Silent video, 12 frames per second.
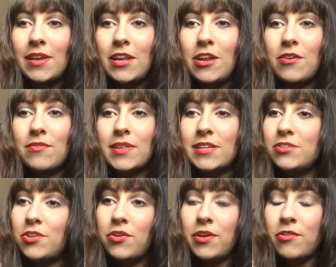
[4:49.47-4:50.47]
you know that's
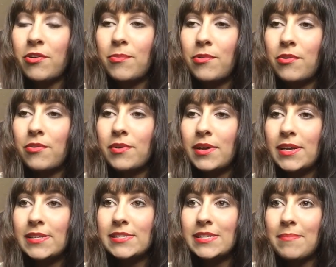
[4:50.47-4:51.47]
totally normal
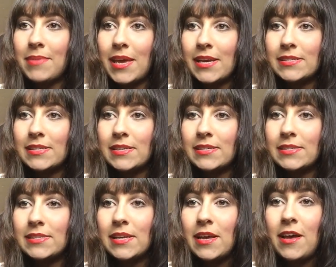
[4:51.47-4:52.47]
in some cases